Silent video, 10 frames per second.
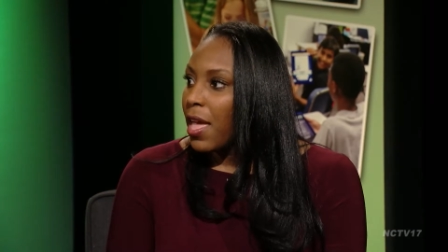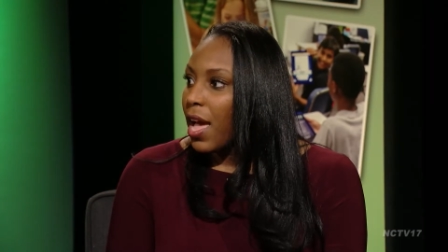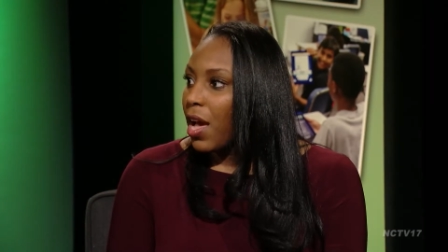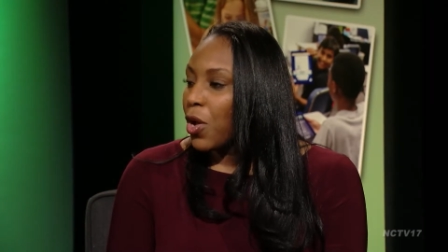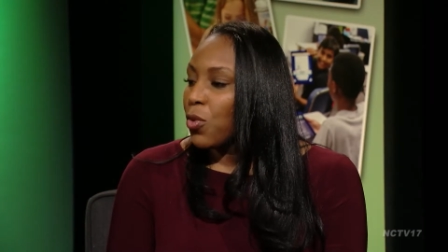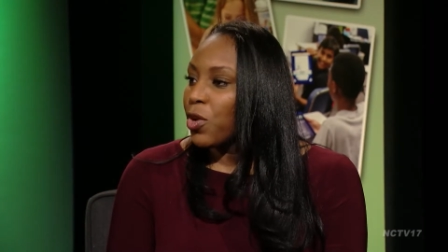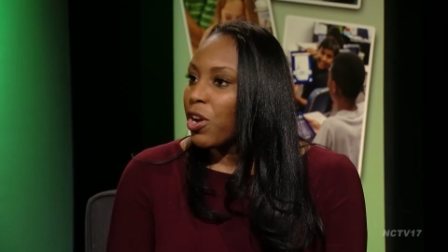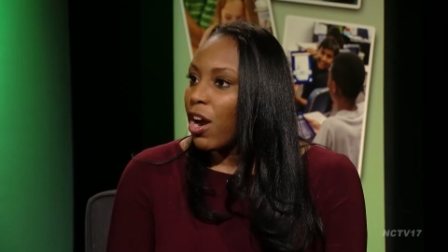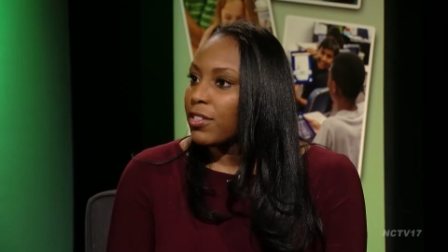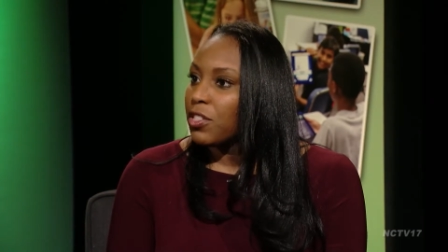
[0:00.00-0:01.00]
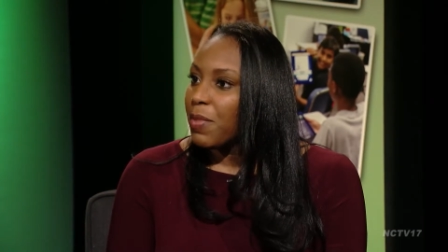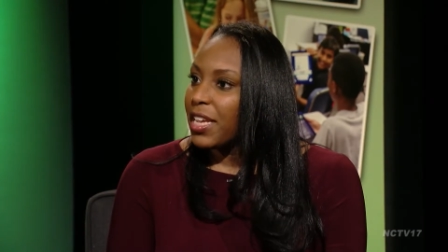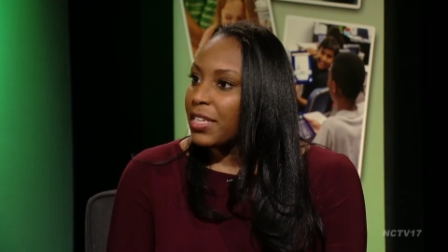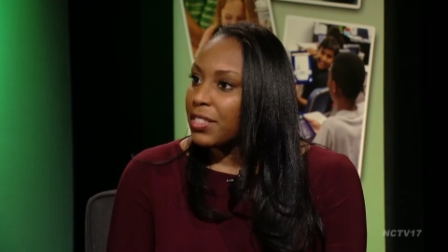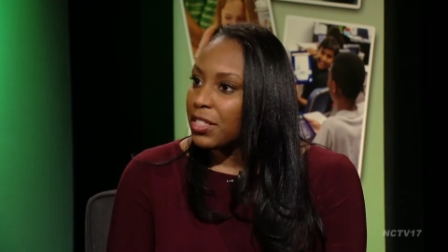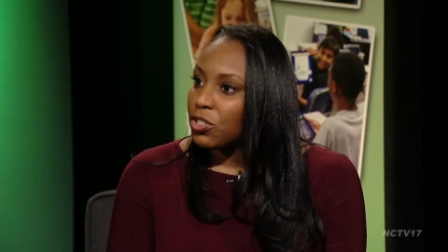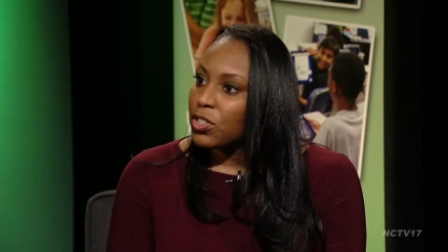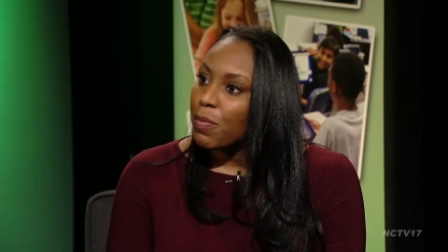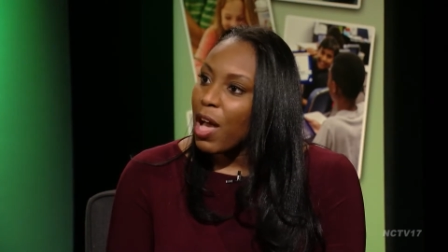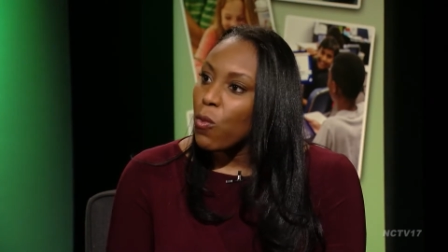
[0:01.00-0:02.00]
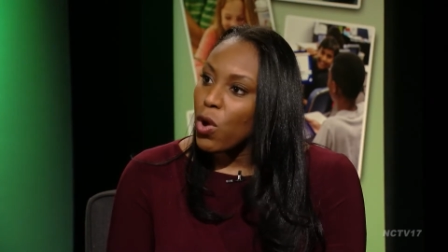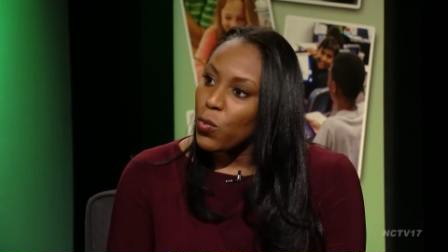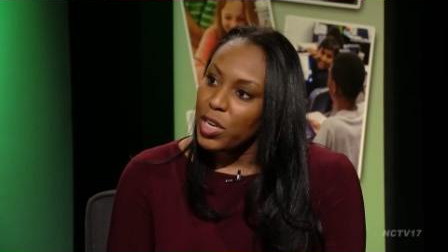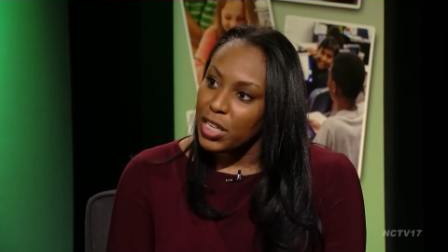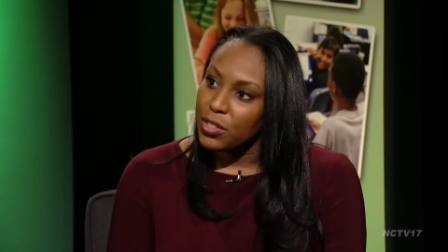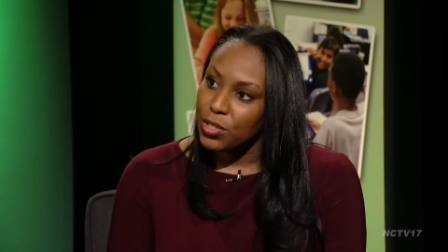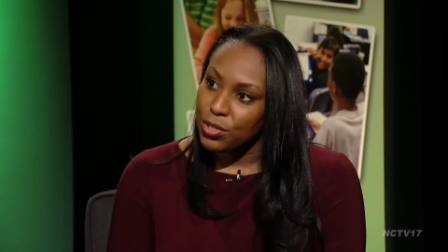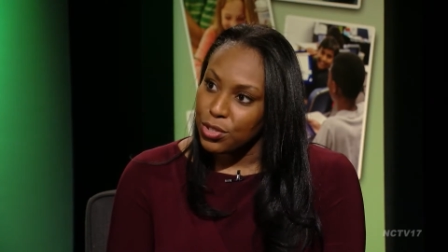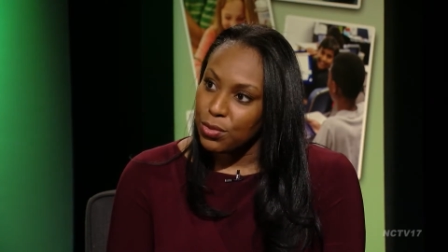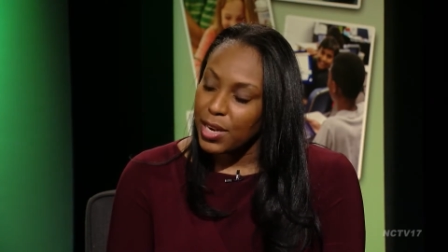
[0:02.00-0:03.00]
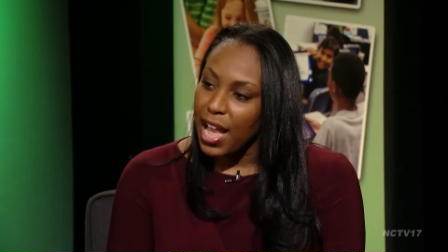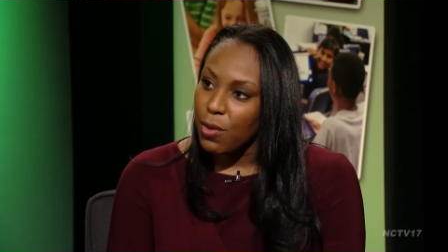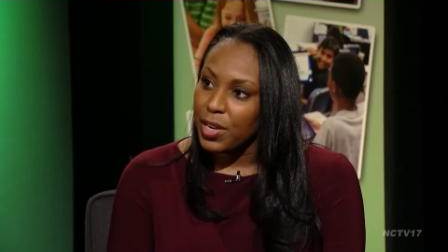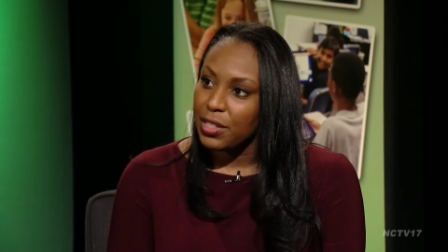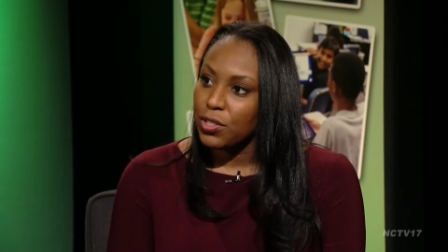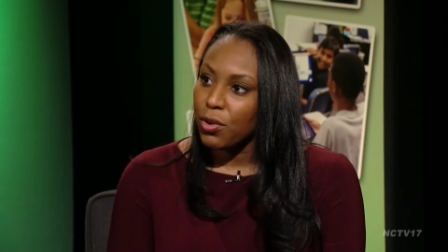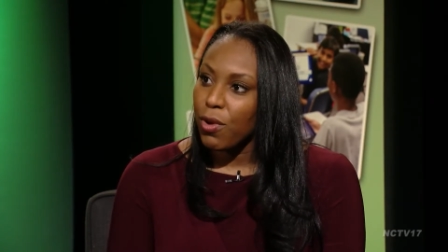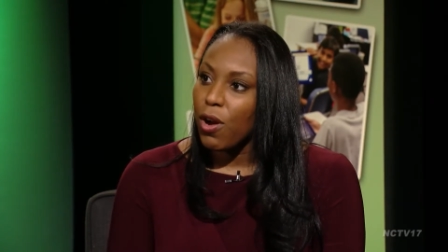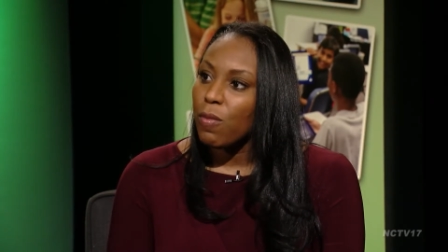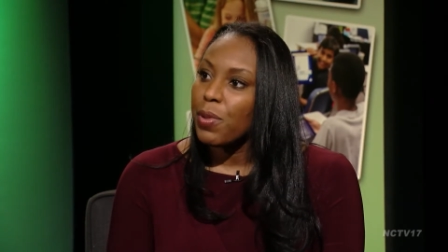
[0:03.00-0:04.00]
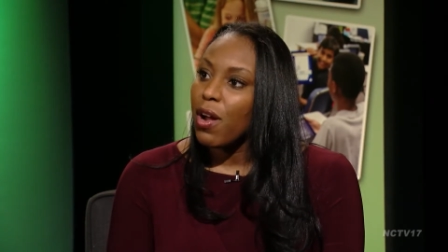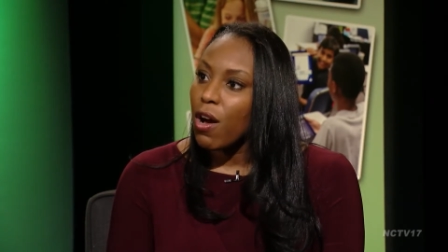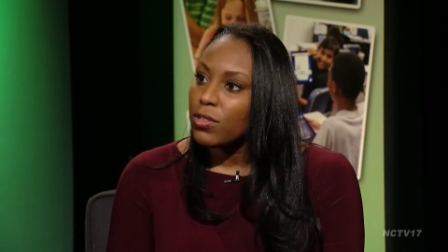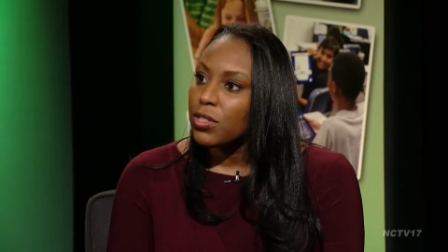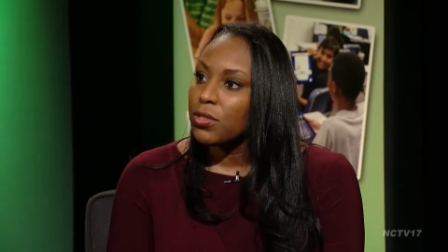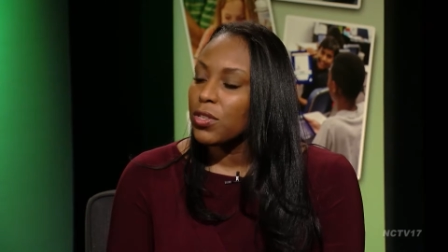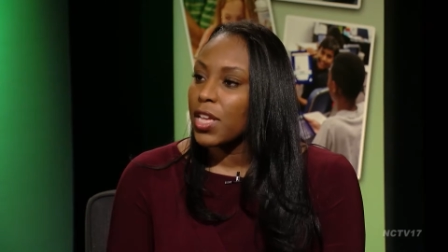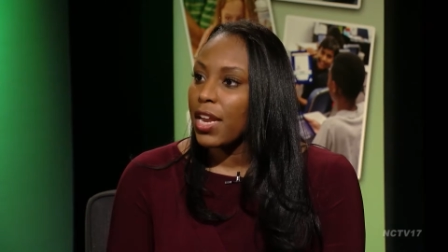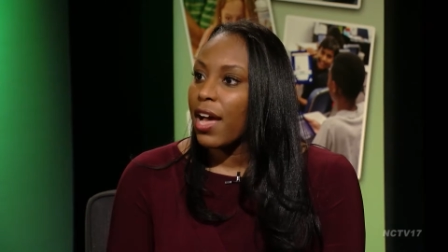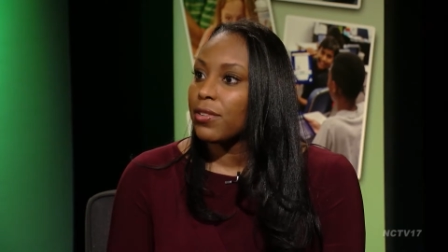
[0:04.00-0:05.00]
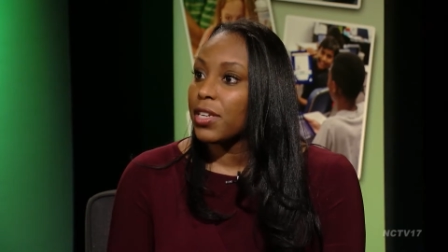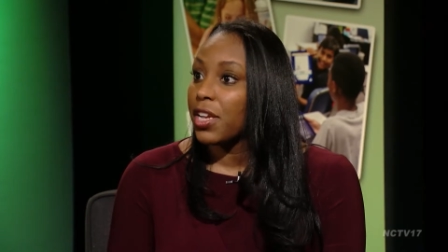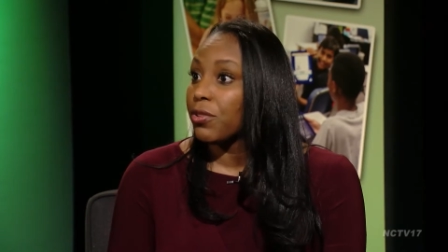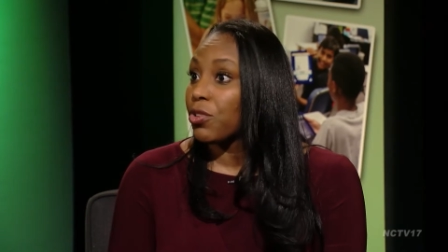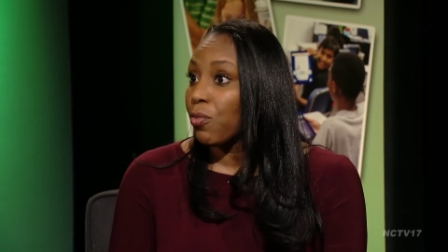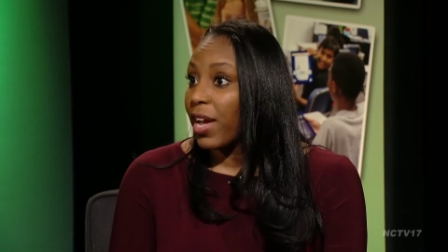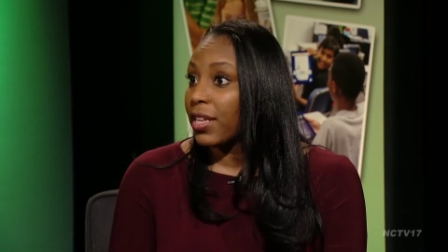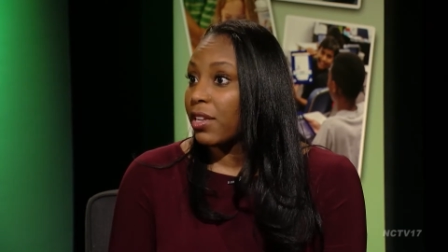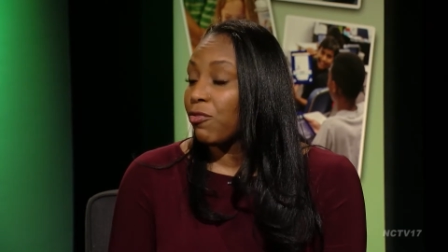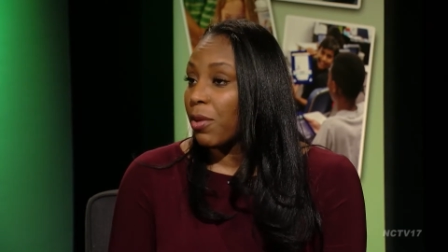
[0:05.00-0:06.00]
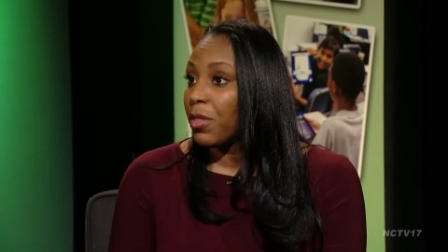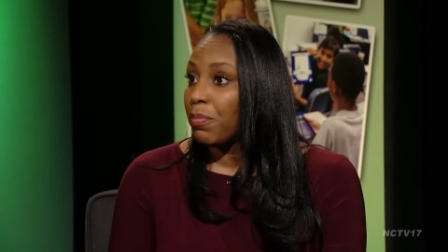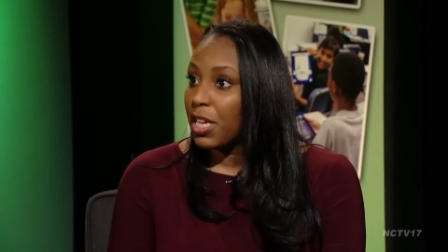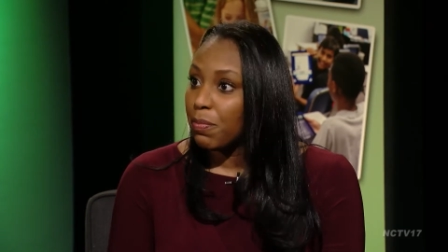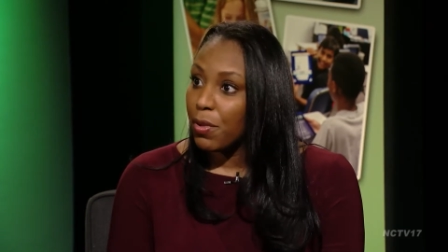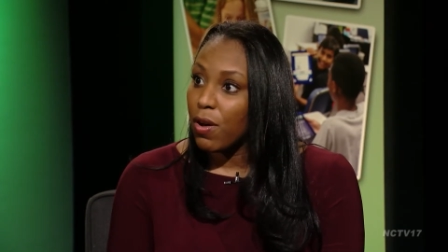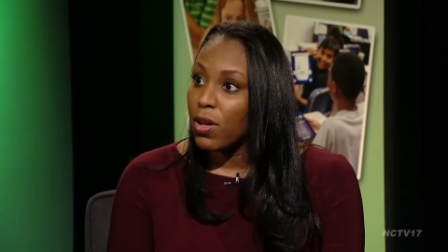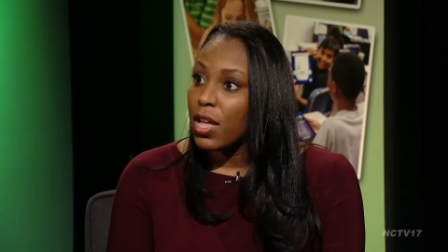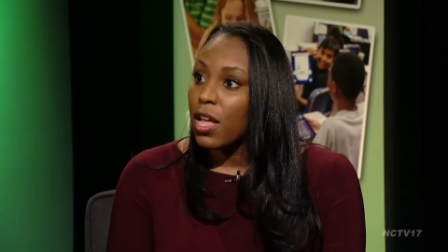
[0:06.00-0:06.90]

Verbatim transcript: uh, in regards to making decisions about what we need to do and how we need to grow, but also to get out and hear directly from the people,